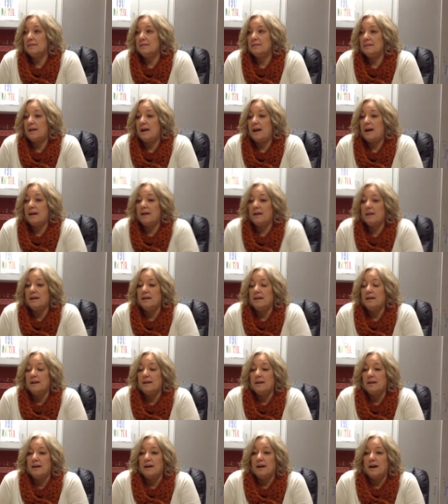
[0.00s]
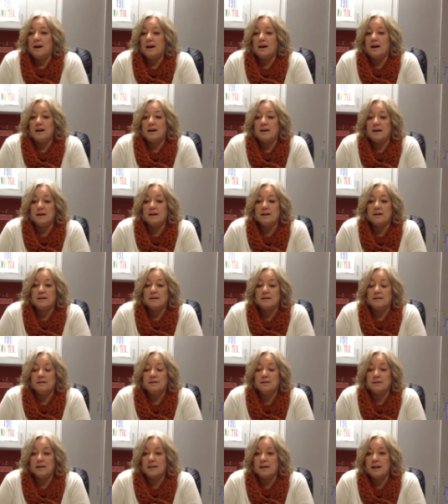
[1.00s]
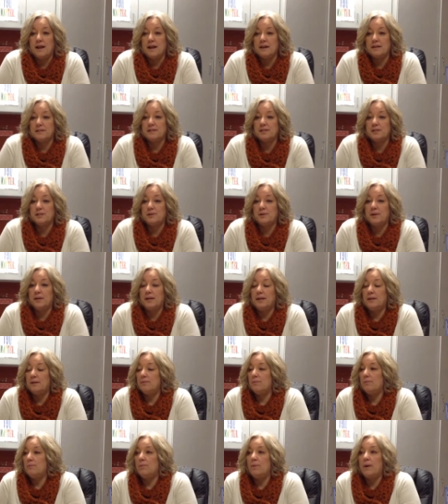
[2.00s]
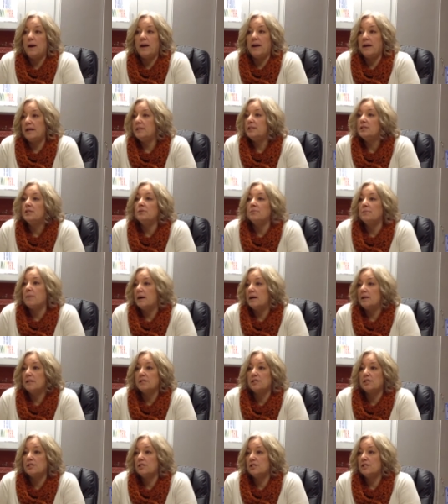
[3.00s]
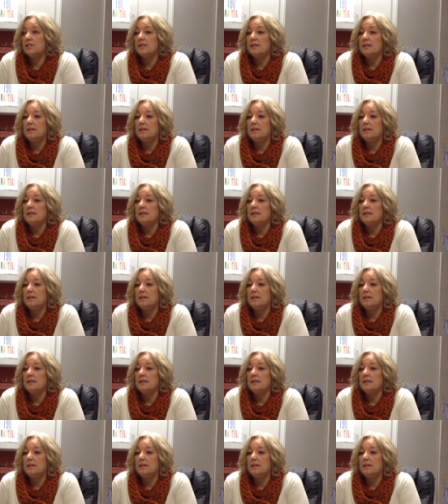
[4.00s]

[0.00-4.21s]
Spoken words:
that are looking at a screen way too much.